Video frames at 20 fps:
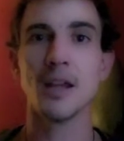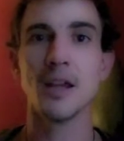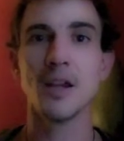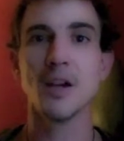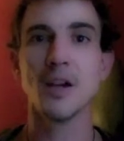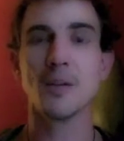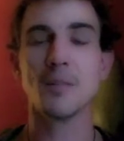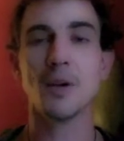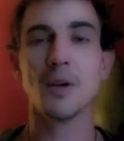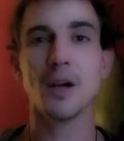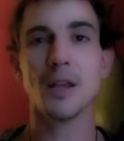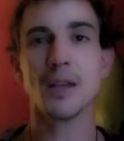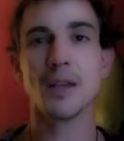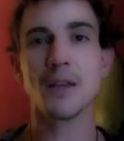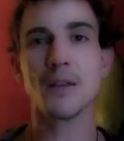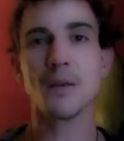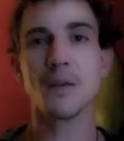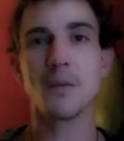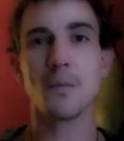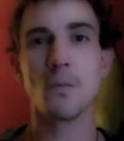But
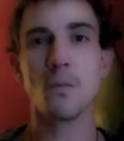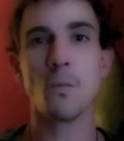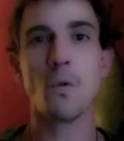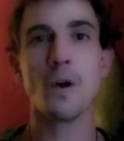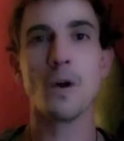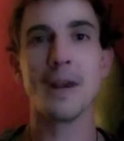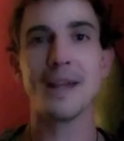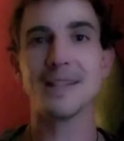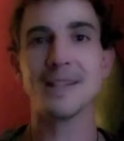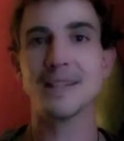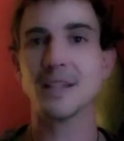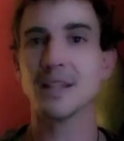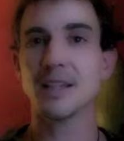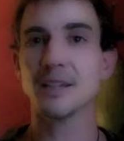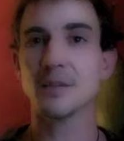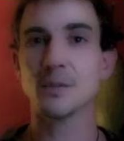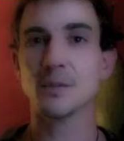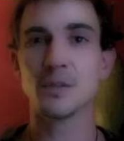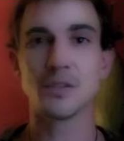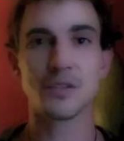what I
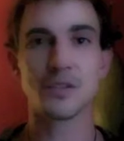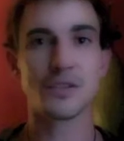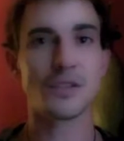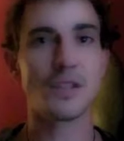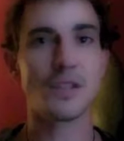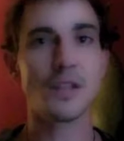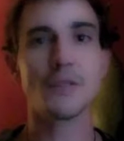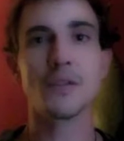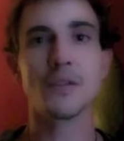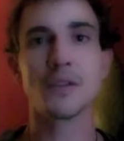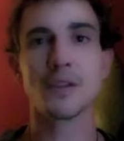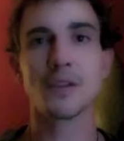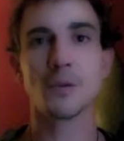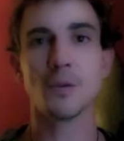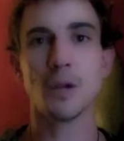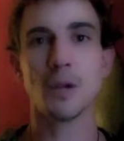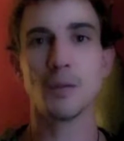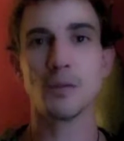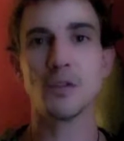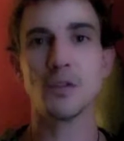did, which is different than
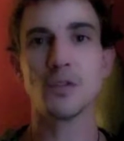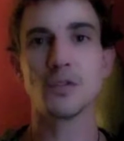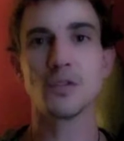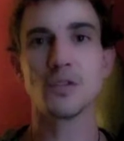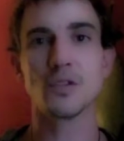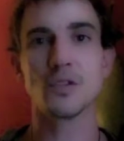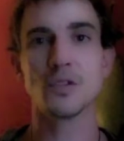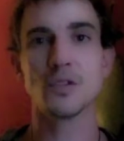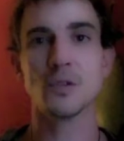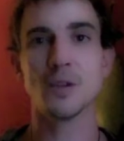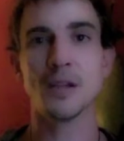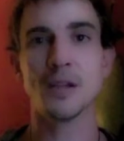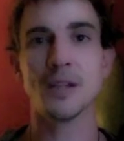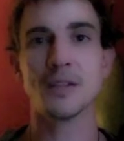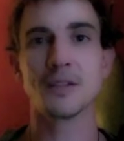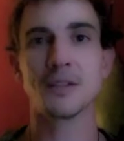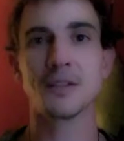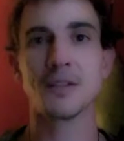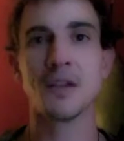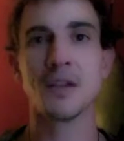what I'm used to,
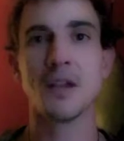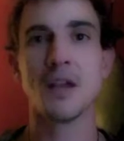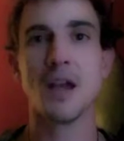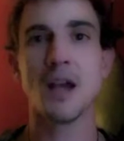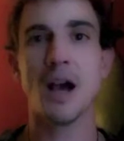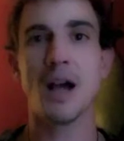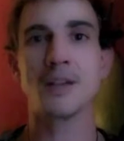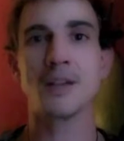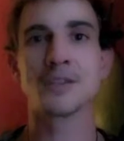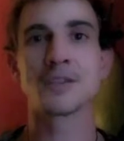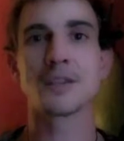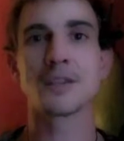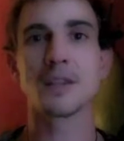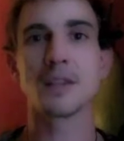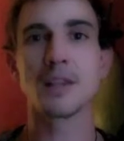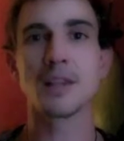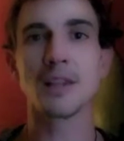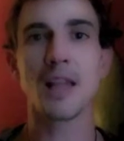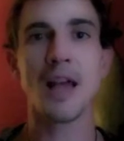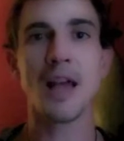is I just
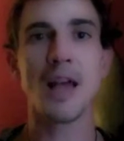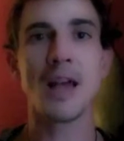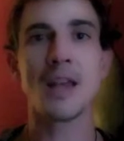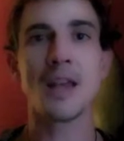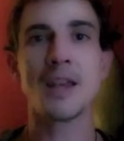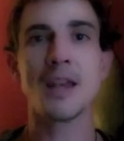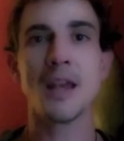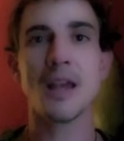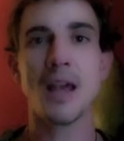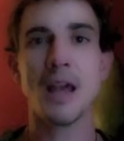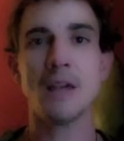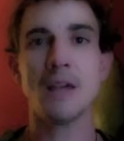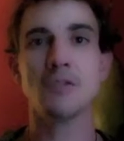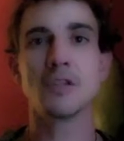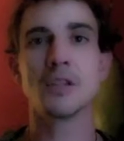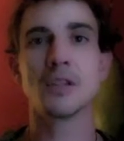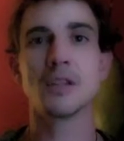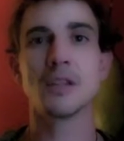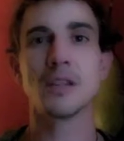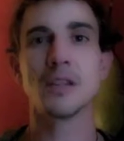let
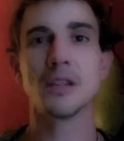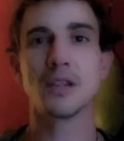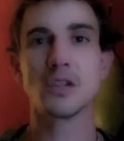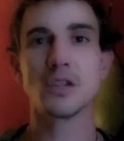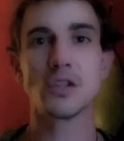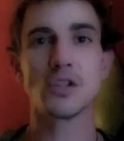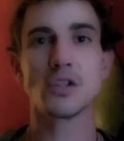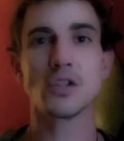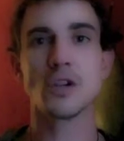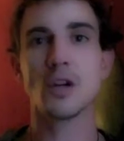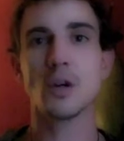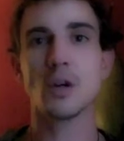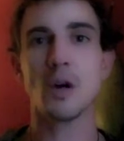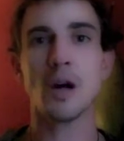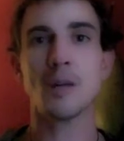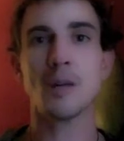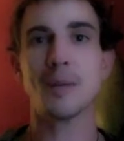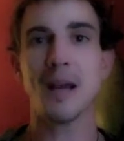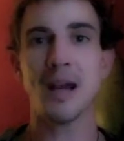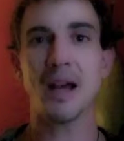everything show
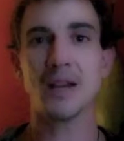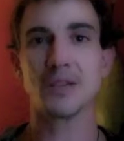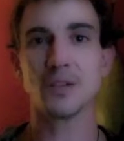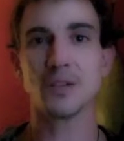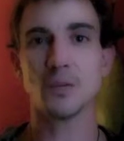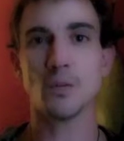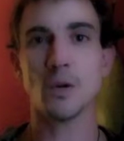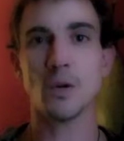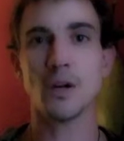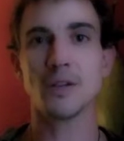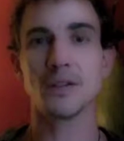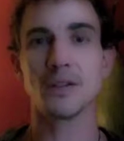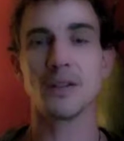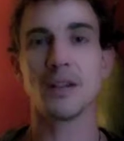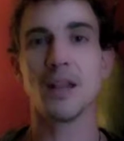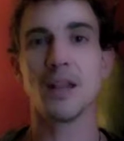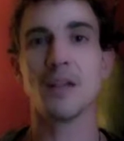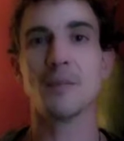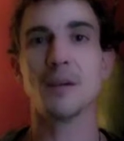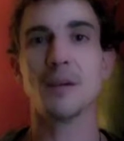up as it was and
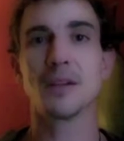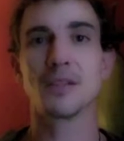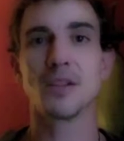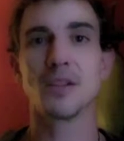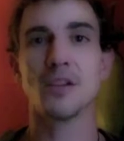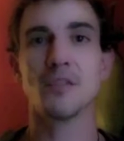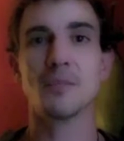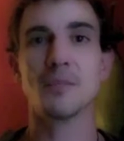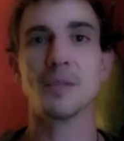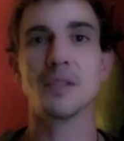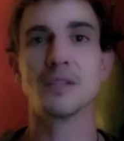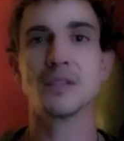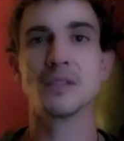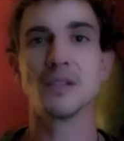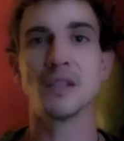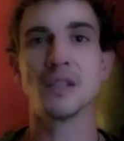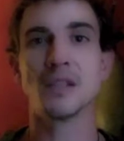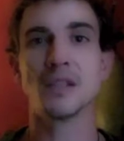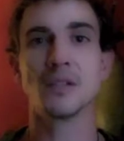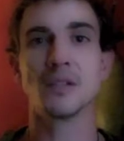let myself be
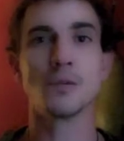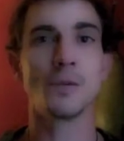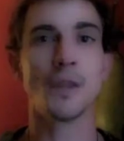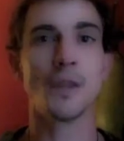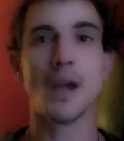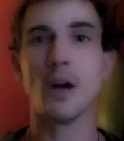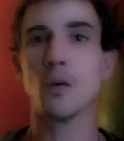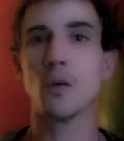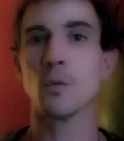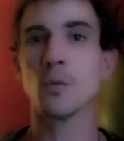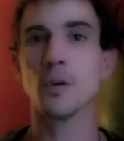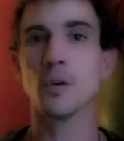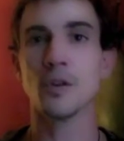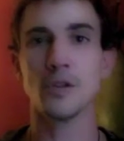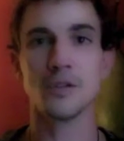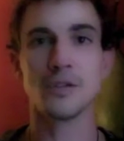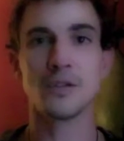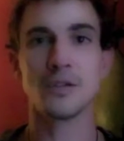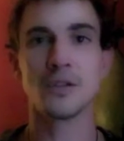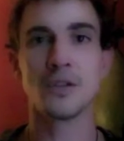seen without
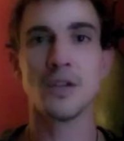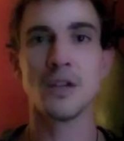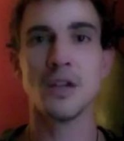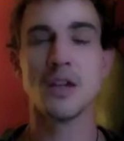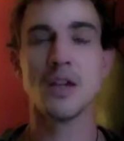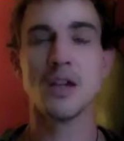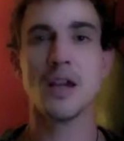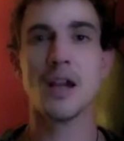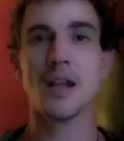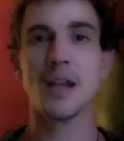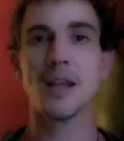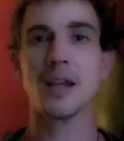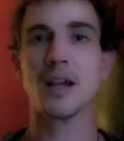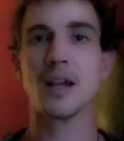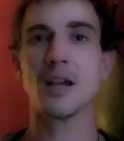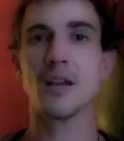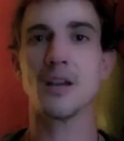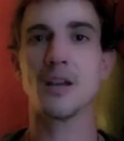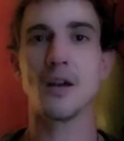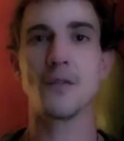words. And
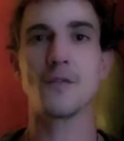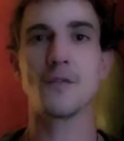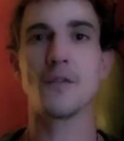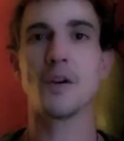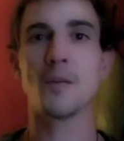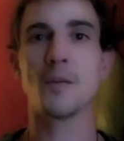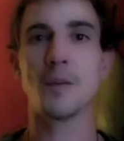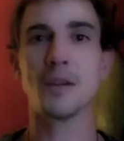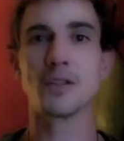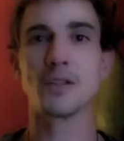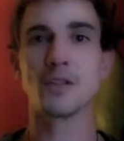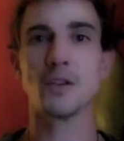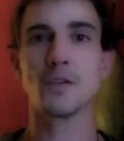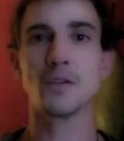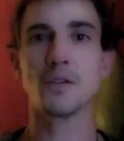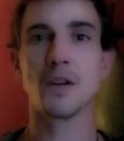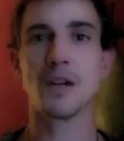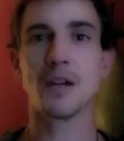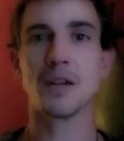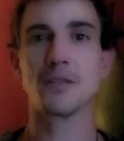I felt
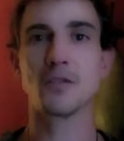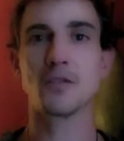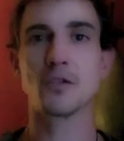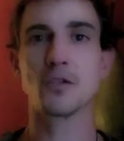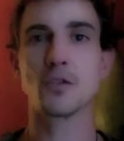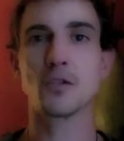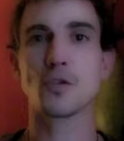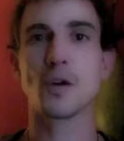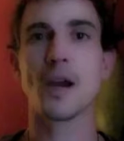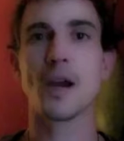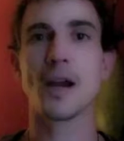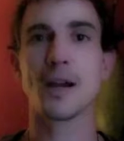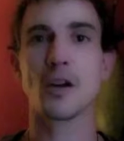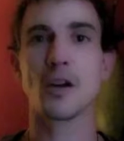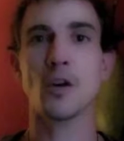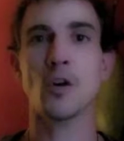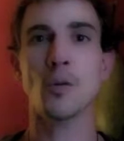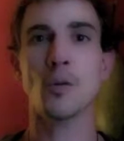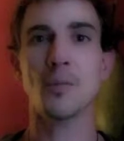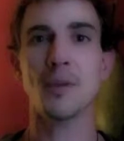myself kind of crack
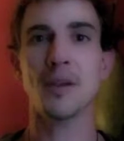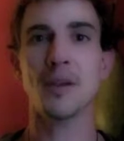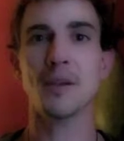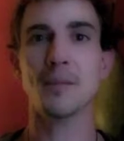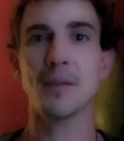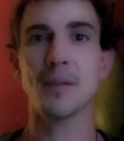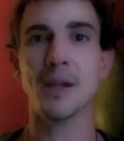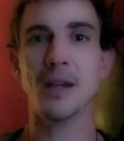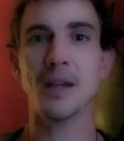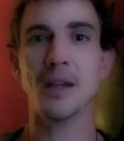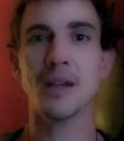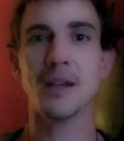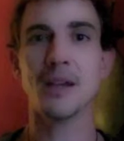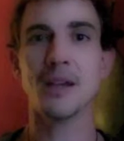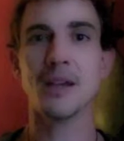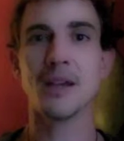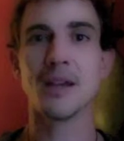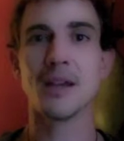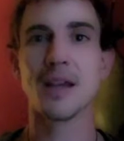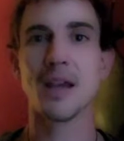open a bit,
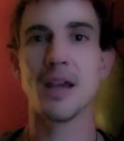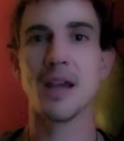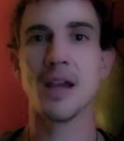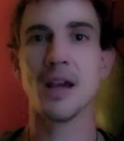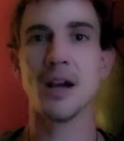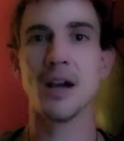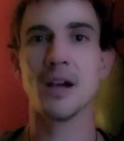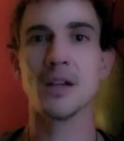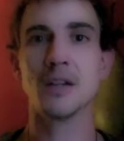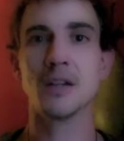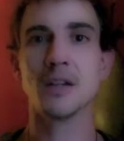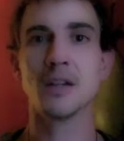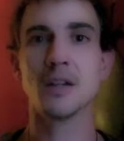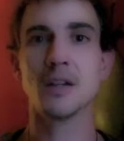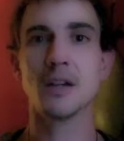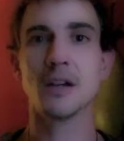and